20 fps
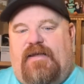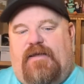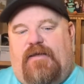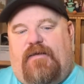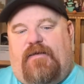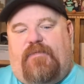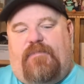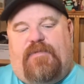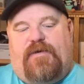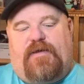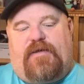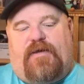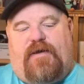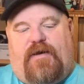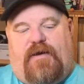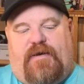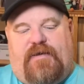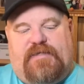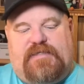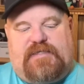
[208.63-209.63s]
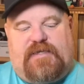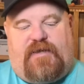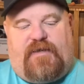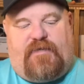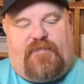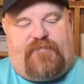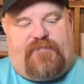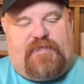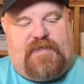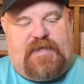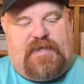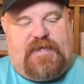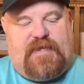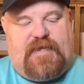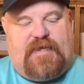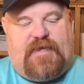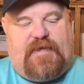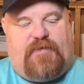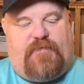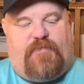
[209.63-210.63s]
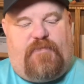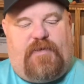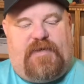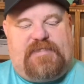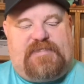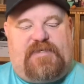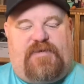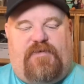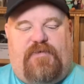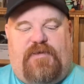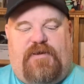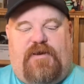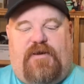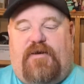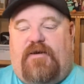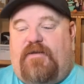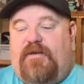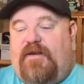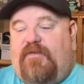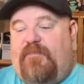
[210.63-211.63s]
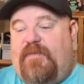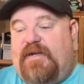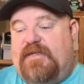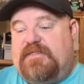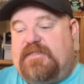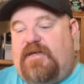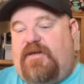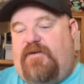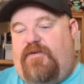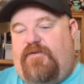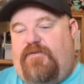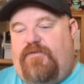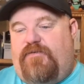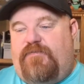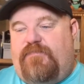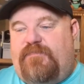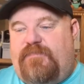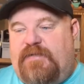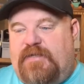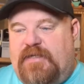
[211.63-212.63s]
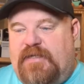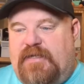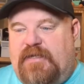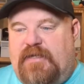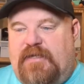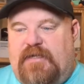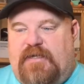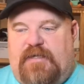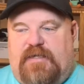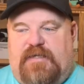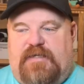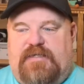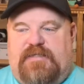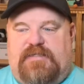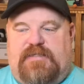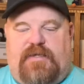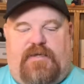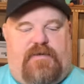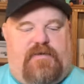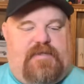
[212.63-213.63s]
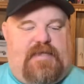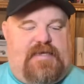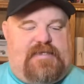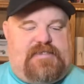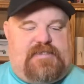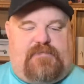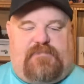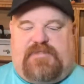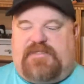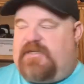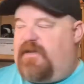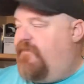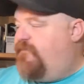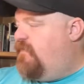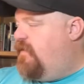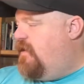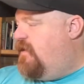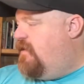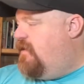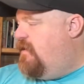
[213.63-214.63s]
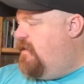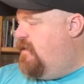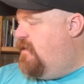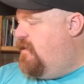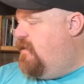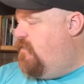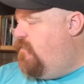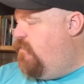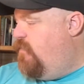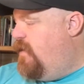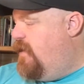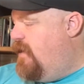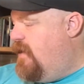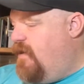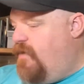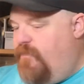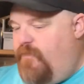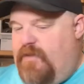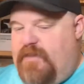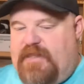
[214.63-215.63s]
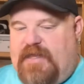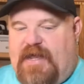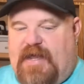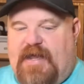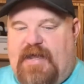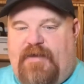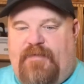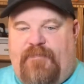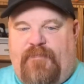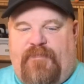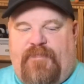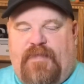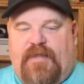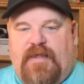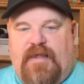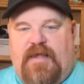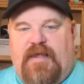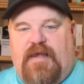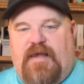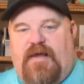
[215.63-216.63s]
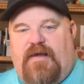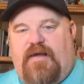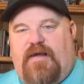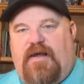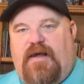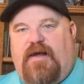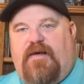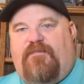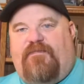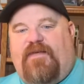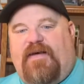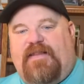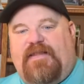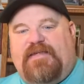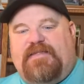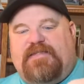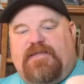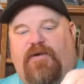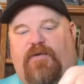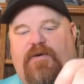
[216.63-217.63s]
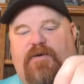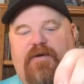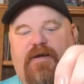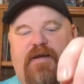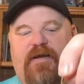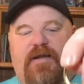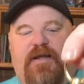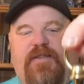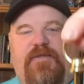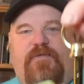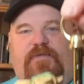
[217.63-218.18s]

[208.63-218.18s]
because of the what's going on. Everybody's at home. So that's some stuff that went out with that. Finally sold another one of